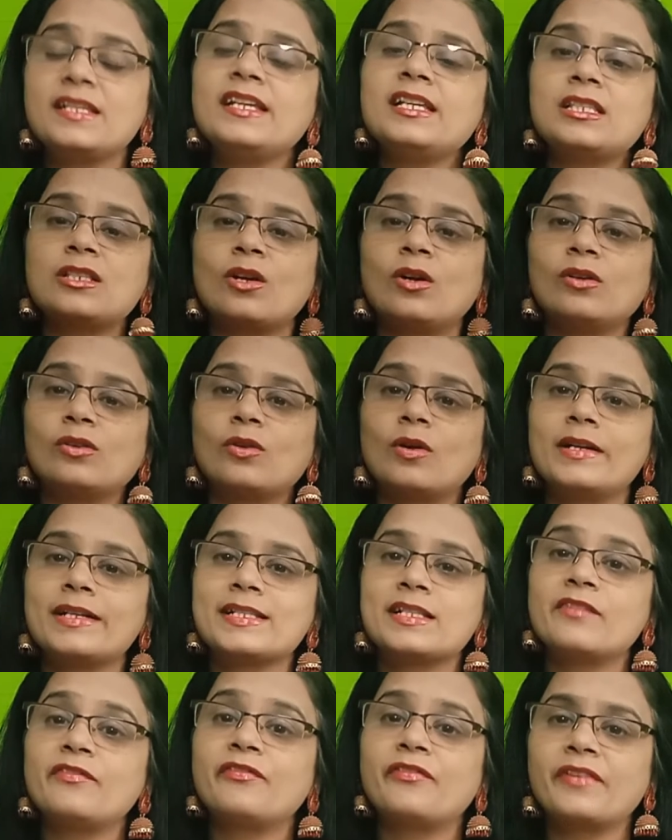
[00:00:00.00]
These are called
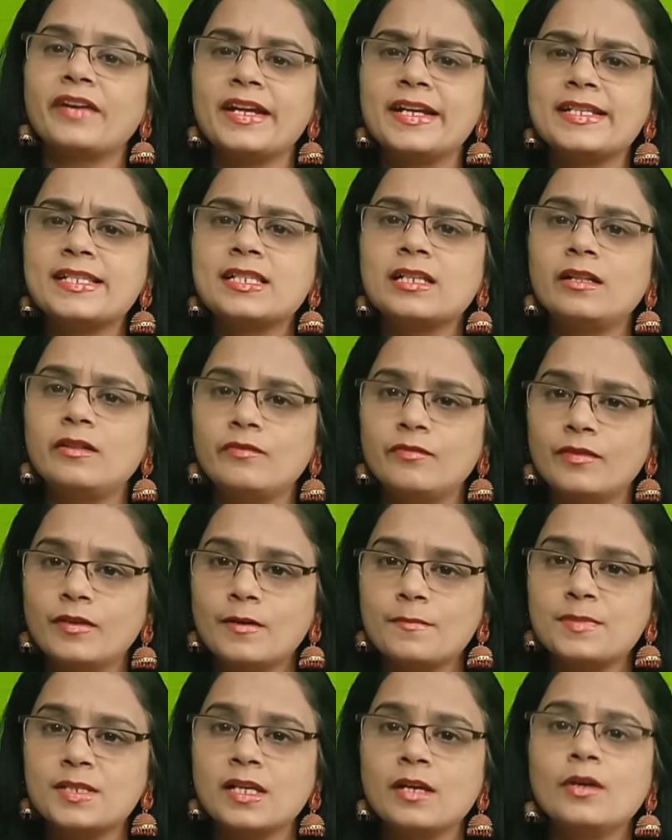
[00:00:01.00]
as the phrasal
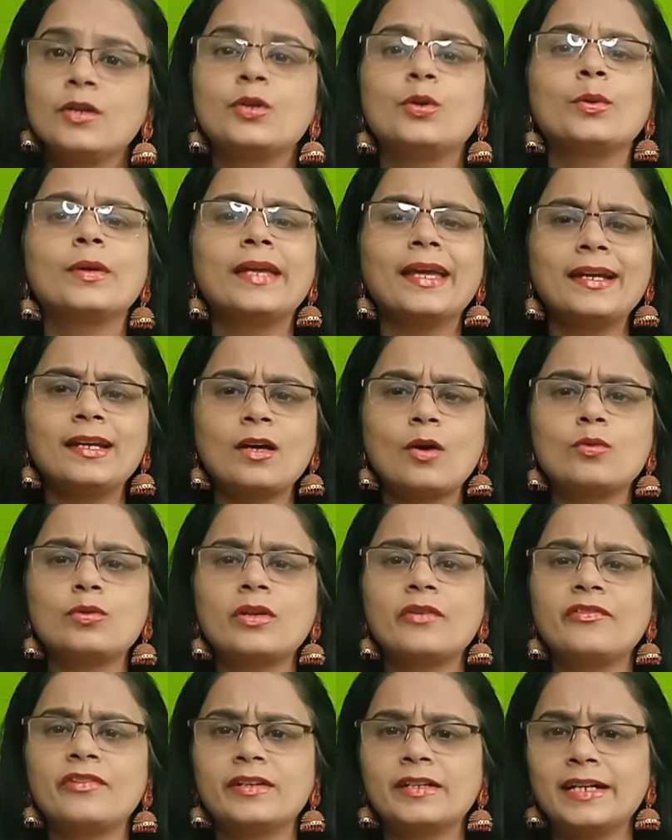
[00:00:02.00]
verbs. To get out
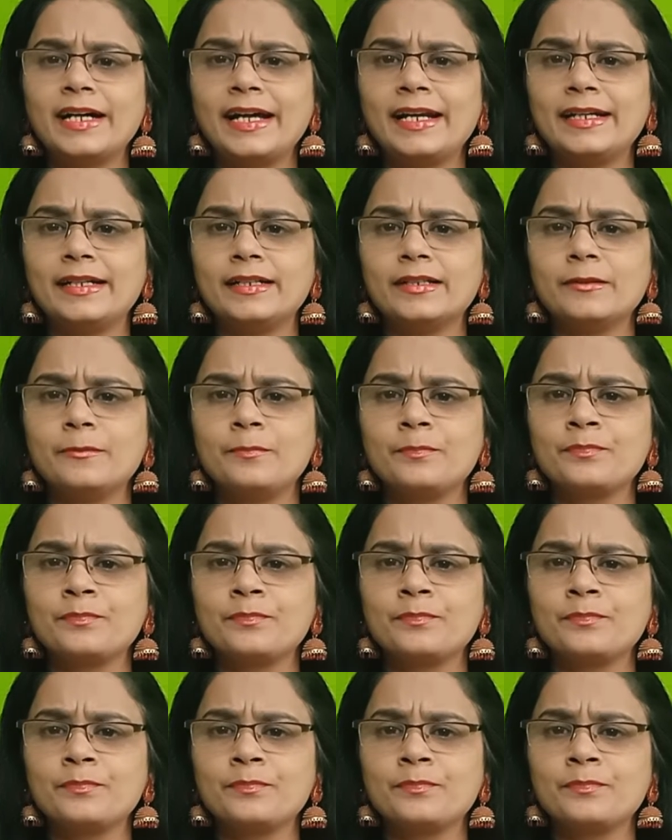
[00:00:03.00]
of hand.